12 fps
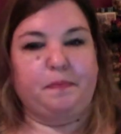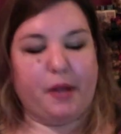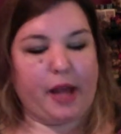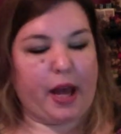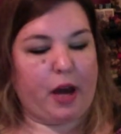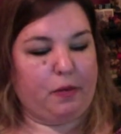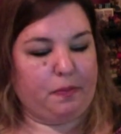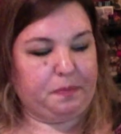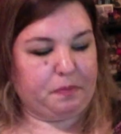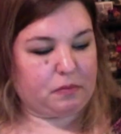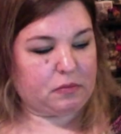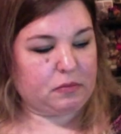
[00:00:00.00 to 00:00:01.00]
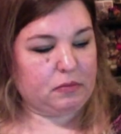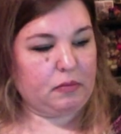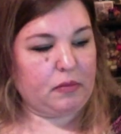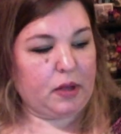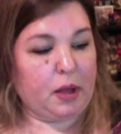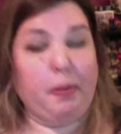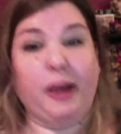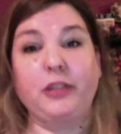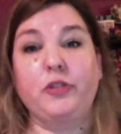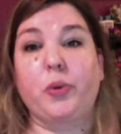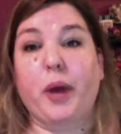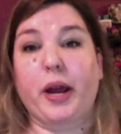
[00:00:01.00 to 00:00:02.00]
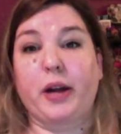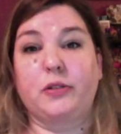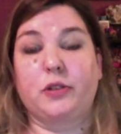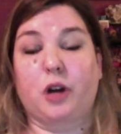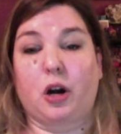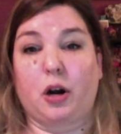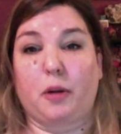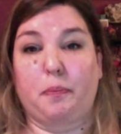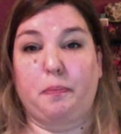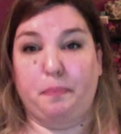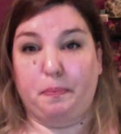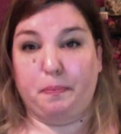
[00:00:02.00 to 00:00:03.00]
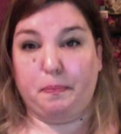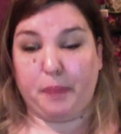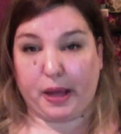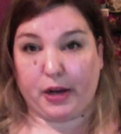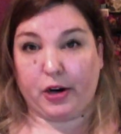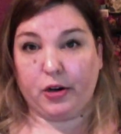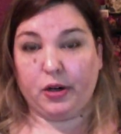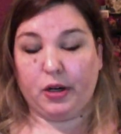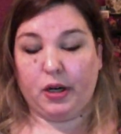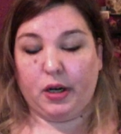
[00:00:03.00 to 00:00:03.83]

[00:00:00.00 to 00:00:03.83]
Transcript: Now, my squares are bigger